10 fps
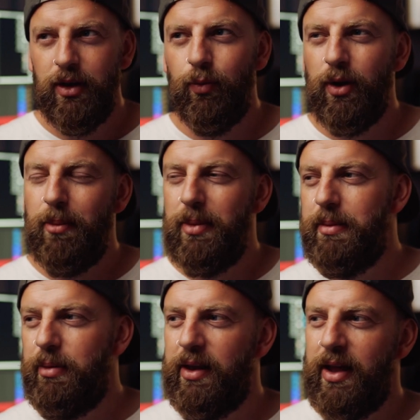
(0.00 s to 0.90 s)
And what I
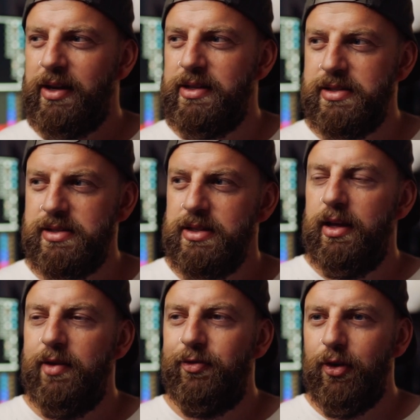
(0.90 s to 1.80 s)
mean by that is
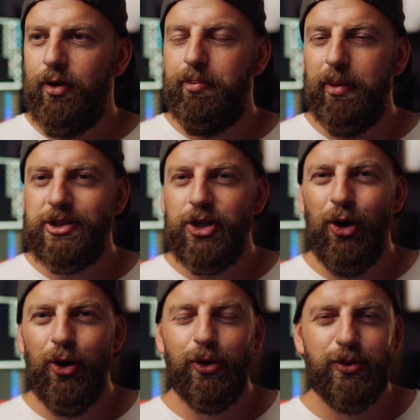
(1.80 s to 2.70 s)
if there are a bunch of
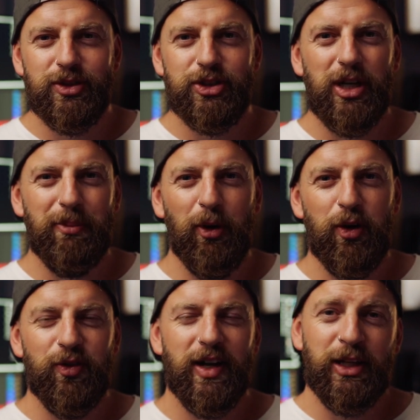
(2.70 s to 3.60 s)
hurdles to jump
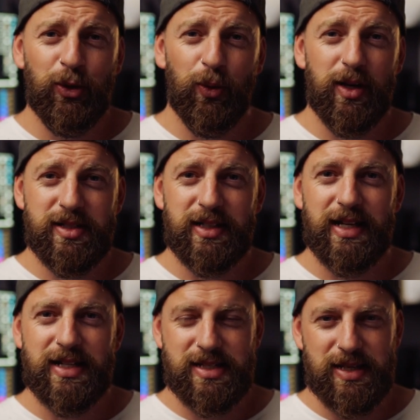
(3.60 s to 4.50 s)
over in order to
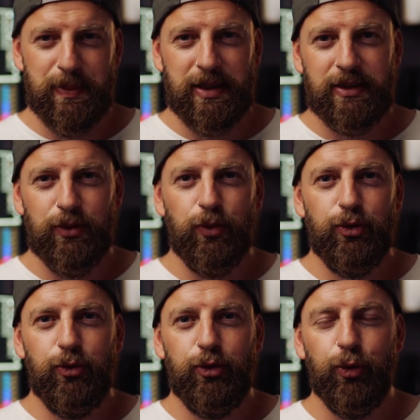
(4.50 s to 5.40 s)
get something
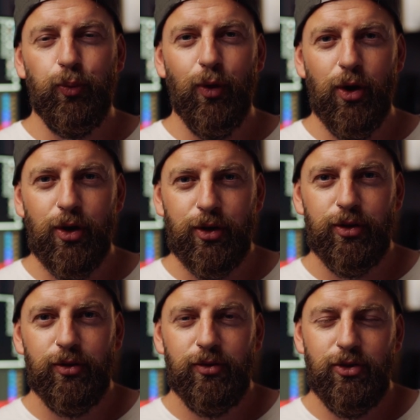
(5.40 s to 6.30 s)
to work
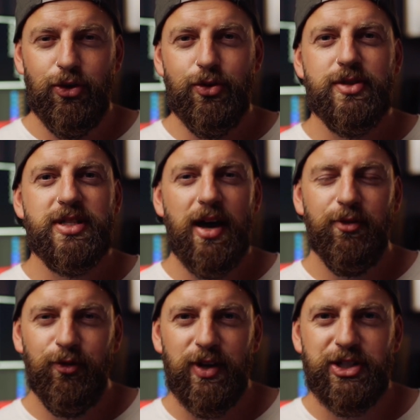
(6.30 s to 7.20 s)
to use
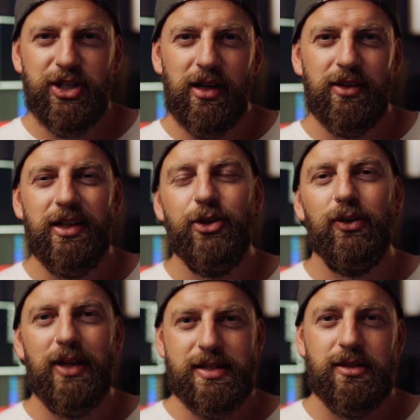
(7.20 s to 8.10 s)
that feature, then
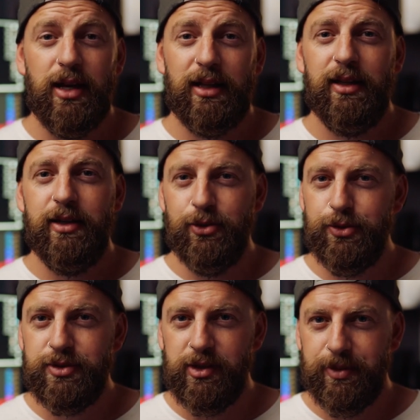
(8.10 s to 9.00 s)
you're less likely to
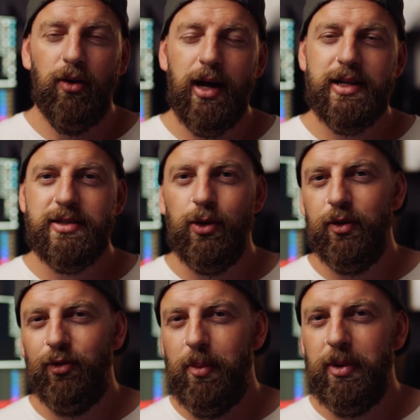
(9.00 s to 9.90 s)
use it, right? So
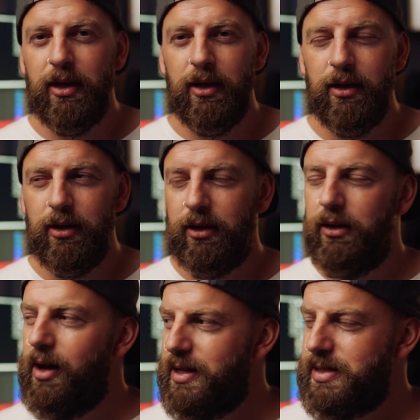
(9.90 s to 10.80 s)
if I'm at a
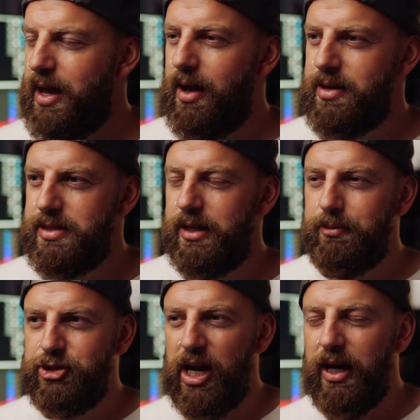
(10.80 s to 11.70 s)
client's house and
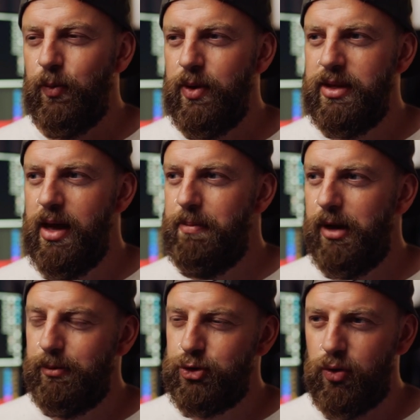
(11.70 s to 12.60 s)
I'm chatting with them
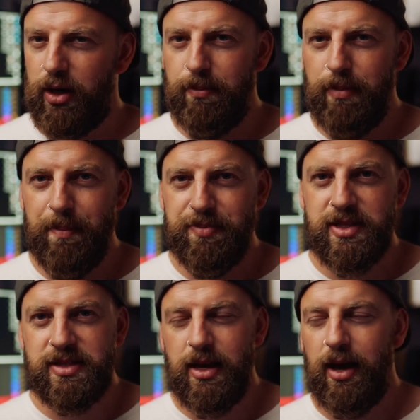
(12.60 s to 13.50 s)
and I'm trying to map
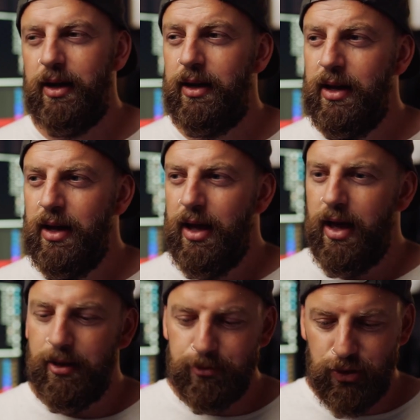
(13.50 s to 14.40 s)
this out
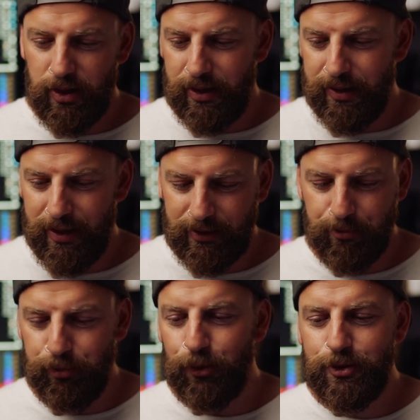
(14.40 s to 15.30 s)
and I'm trying to connect
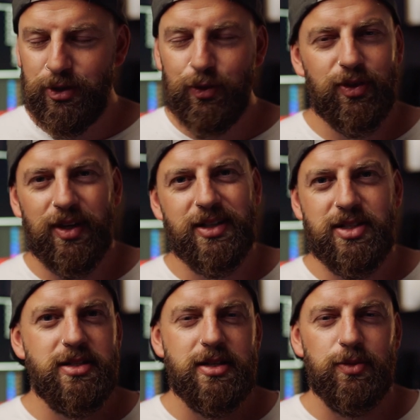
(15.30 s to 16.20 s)
the Bluetooth and it
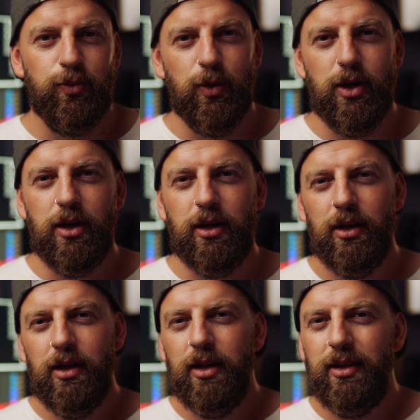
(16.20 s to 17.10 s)
just doesn't work,
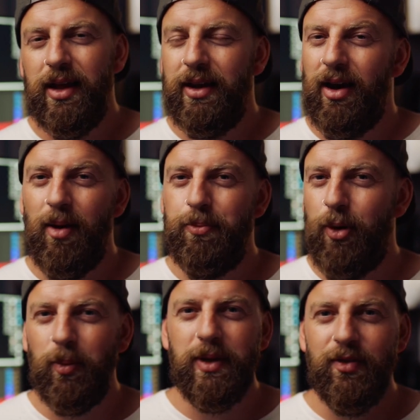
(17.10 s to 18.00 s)
then I'm
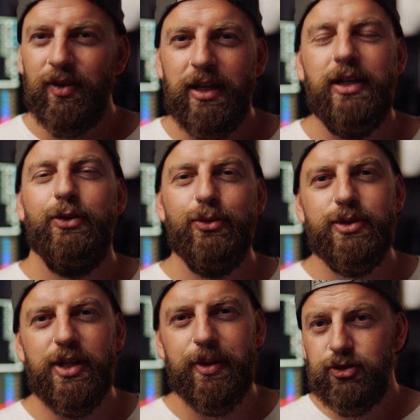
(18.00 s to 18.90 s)
probably never gonna
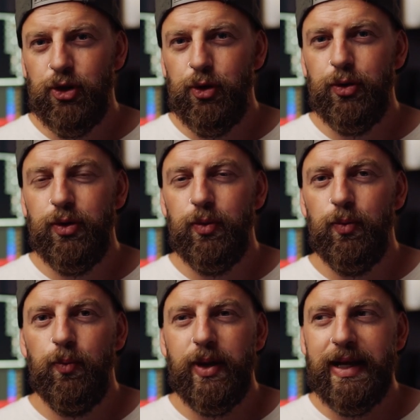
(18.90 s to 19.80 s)
use it. So
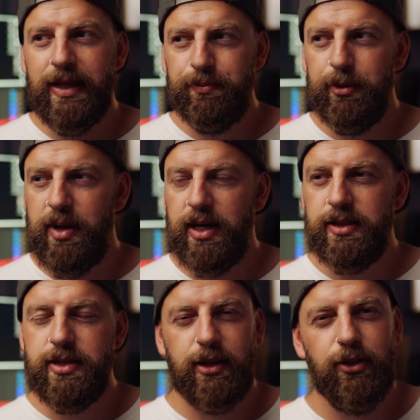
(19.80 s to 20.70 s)
when
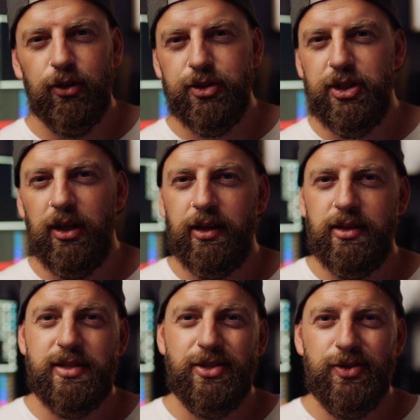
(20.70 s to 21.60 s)
implementing technology like
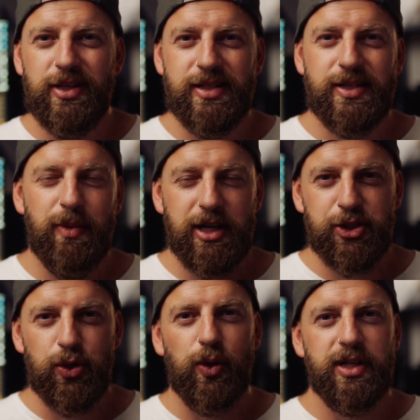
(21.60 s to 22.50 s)
this, you need to make
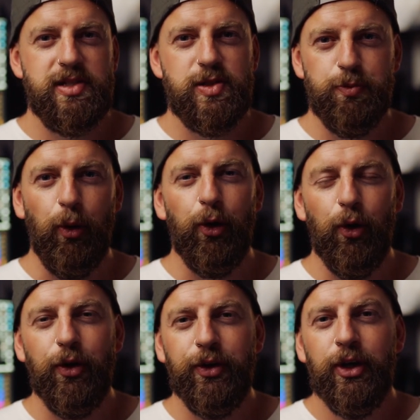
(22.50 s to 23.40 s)
sure it's spot
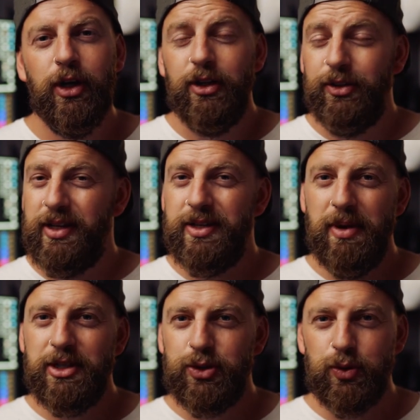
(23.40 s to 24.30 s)
on. You need to
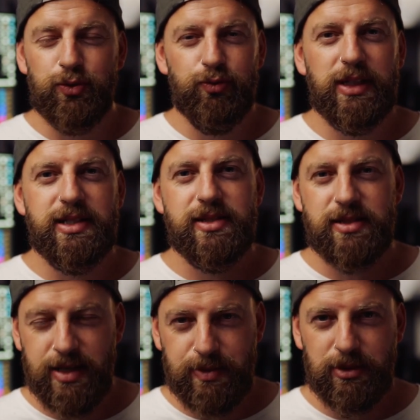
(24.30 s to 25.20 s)
make sure it's really
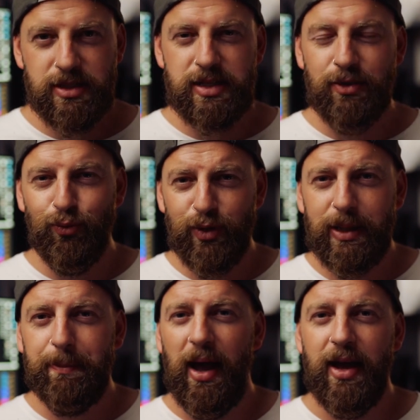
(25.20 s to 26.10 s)
seamless and
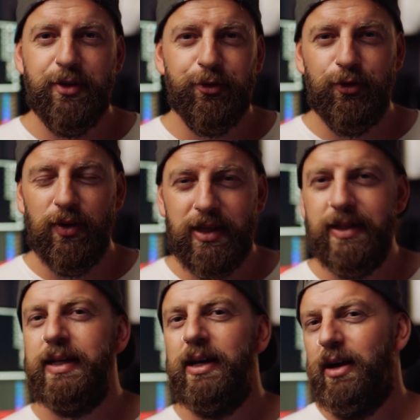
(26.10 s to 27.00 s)
really pain
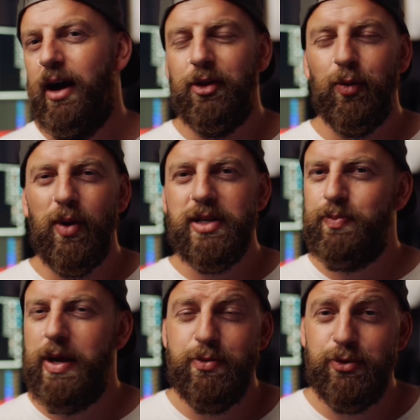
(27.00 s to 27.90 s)
free. Otherwise
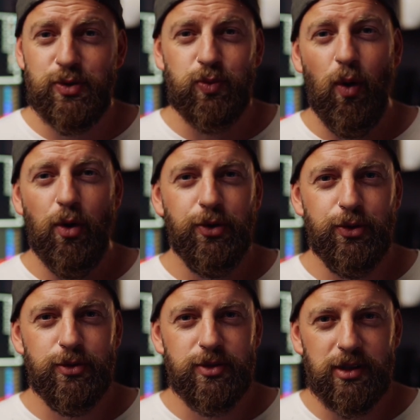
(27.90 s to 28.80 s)
people just won't
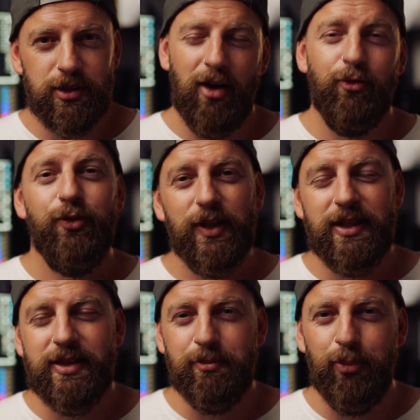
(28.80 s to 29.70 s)
use it. I
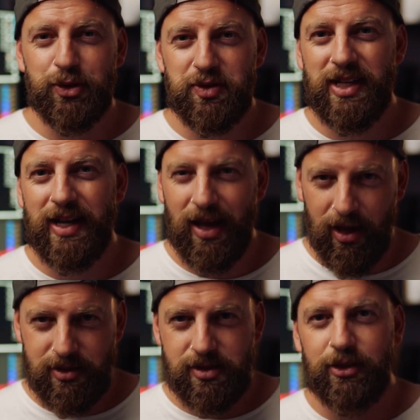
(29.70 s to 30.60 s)
really think Bosch have done an
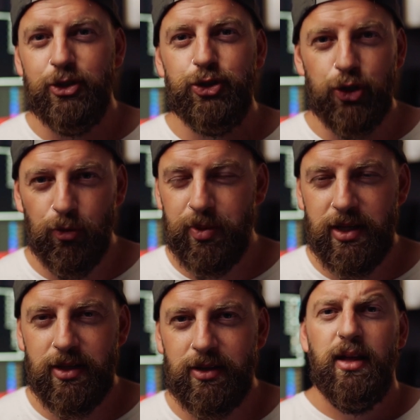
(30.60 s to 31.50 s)
excellent job
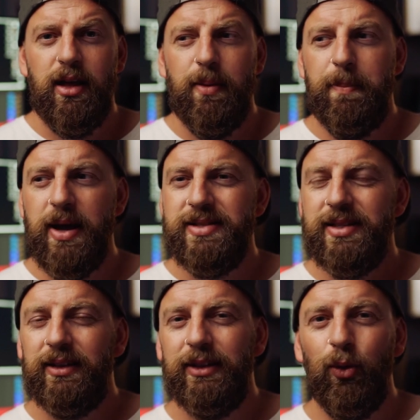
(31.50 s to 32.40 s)
here
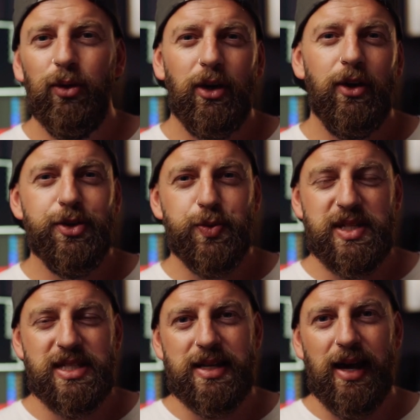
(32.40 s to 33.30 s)
Basically, all I gotta do
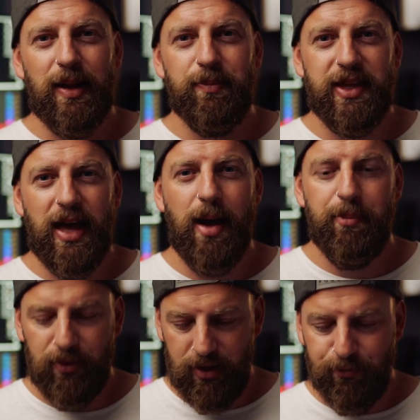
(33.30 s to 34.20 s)
is start up the
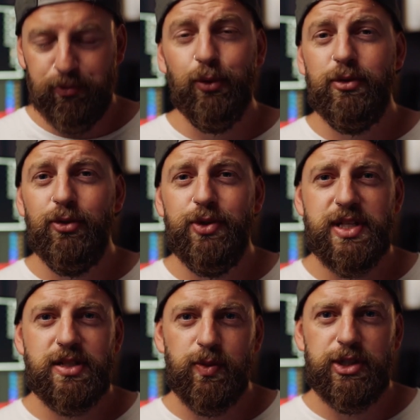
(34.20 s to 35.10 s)
app. If Bluetooth
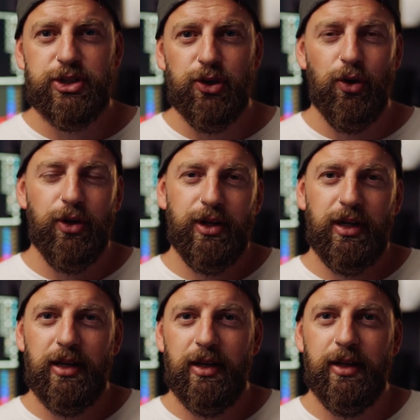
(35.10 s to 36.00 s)
is switched on,
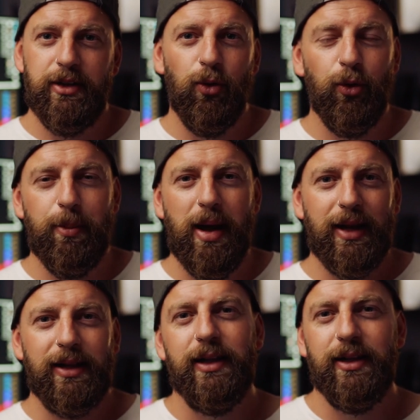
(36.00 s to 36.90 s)
it
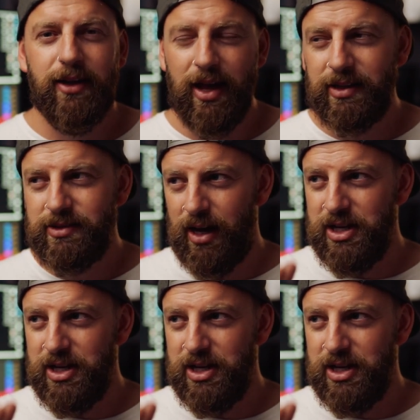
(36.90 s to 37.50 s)
automatically connects.